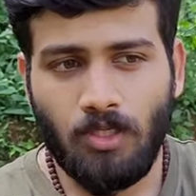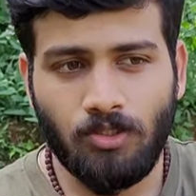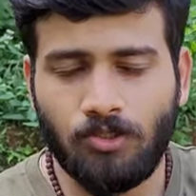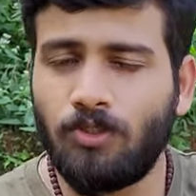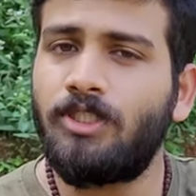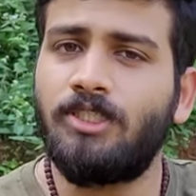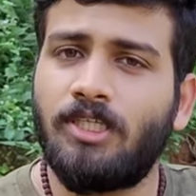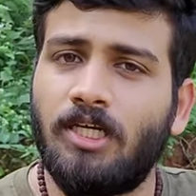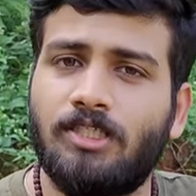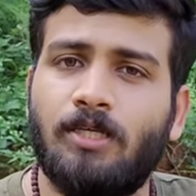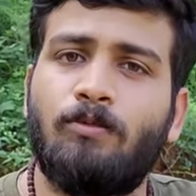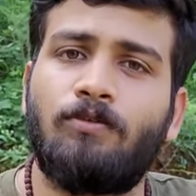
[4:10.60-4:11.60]
so these
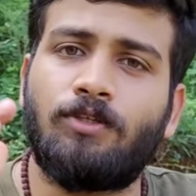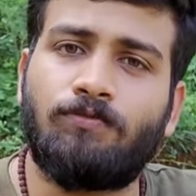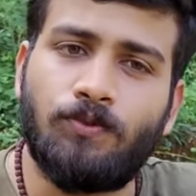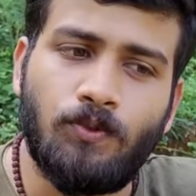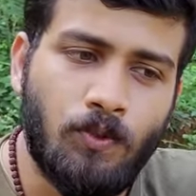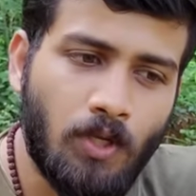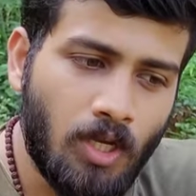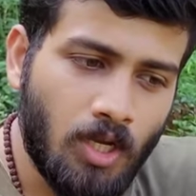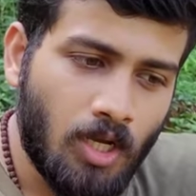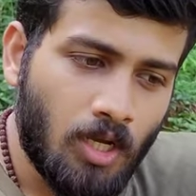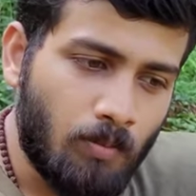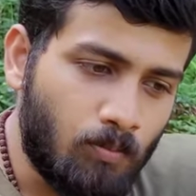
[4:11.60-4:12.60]
are some of the few
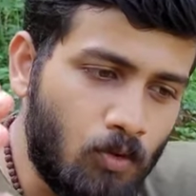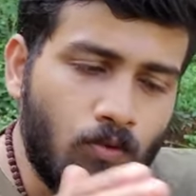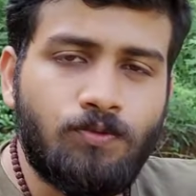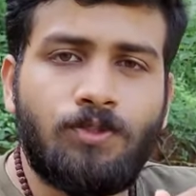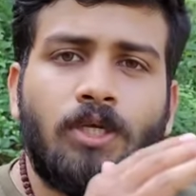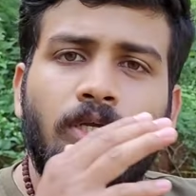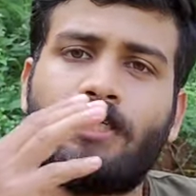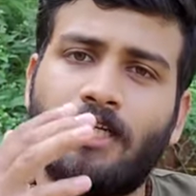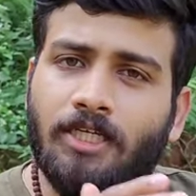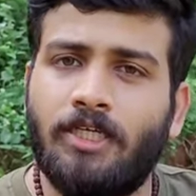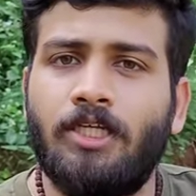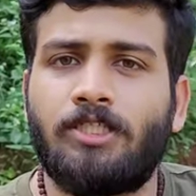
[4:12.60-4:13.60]
moves
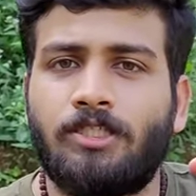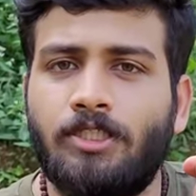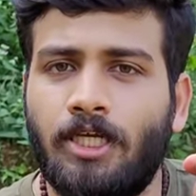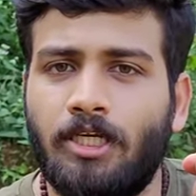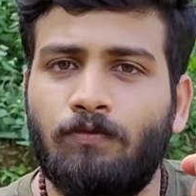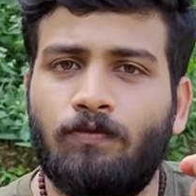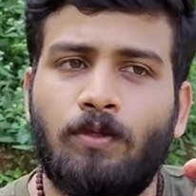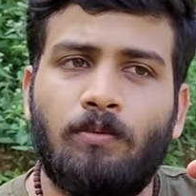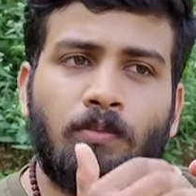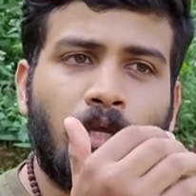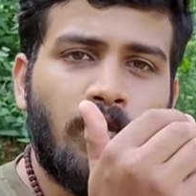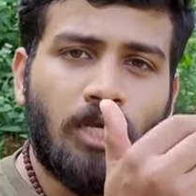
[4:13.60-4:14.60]
techniques taken
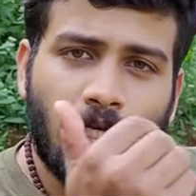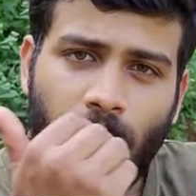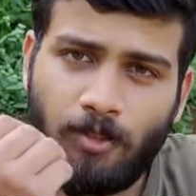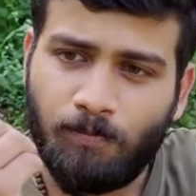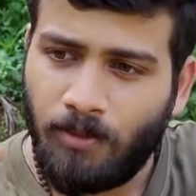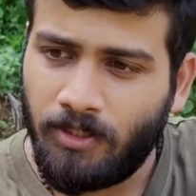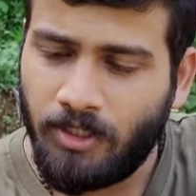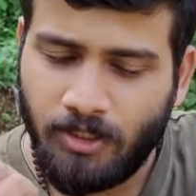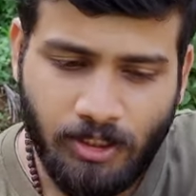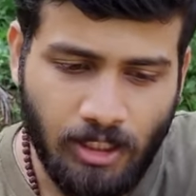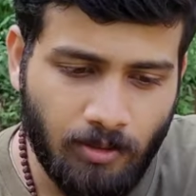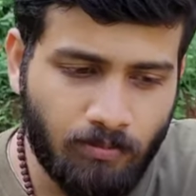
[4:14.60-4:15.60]
from Kalaripayat and
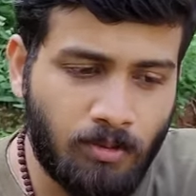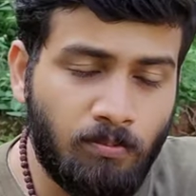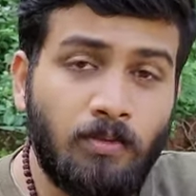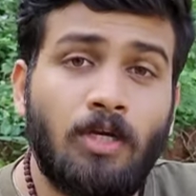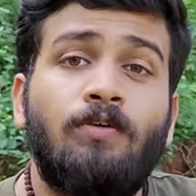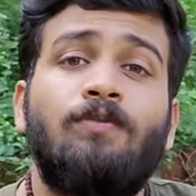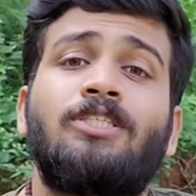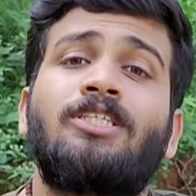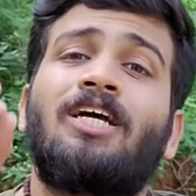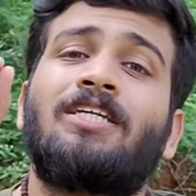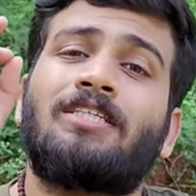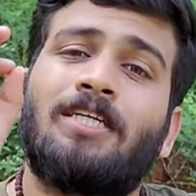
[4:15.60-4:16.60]
Silambam which
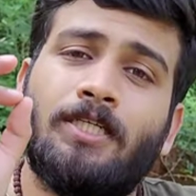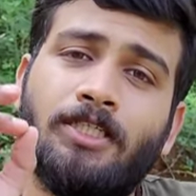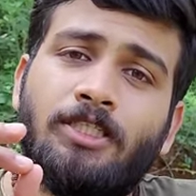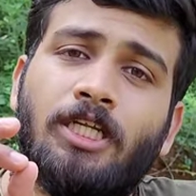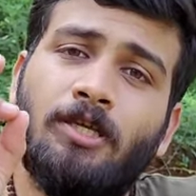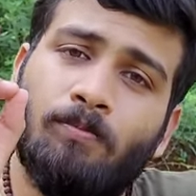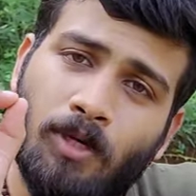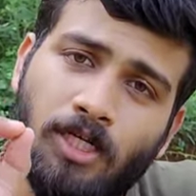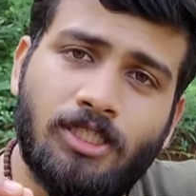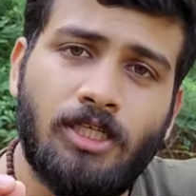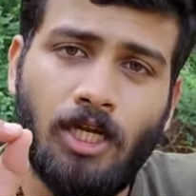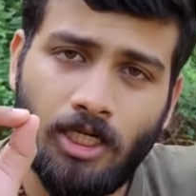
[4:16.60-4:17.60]
are traditionally
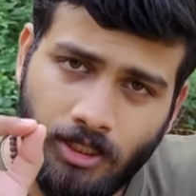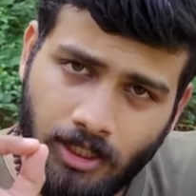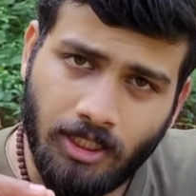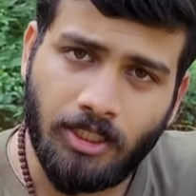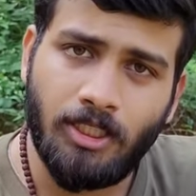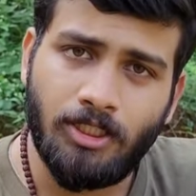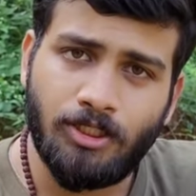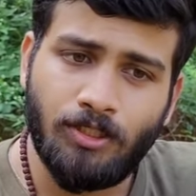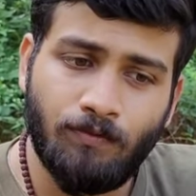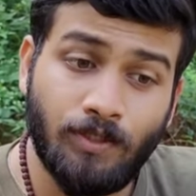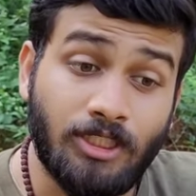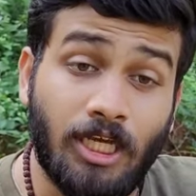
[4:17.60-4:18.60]
martial art techniques
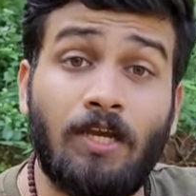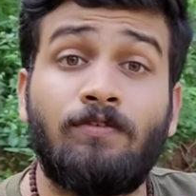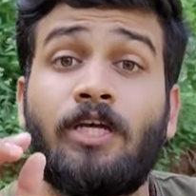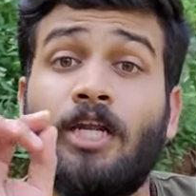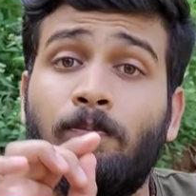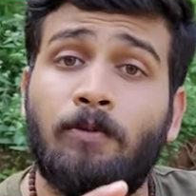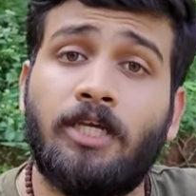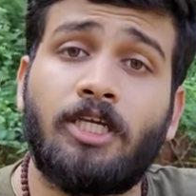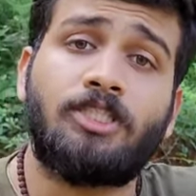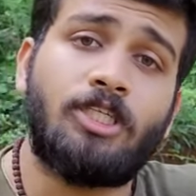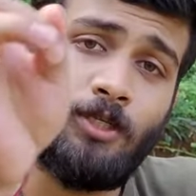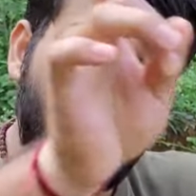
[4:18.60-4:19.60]
which have their
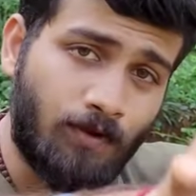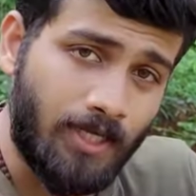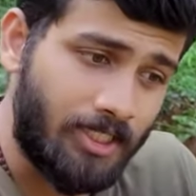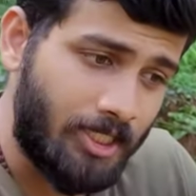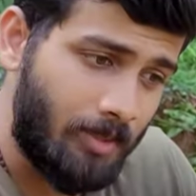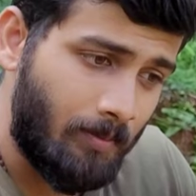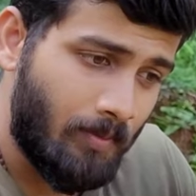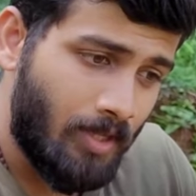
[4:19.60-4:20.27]
application in fighting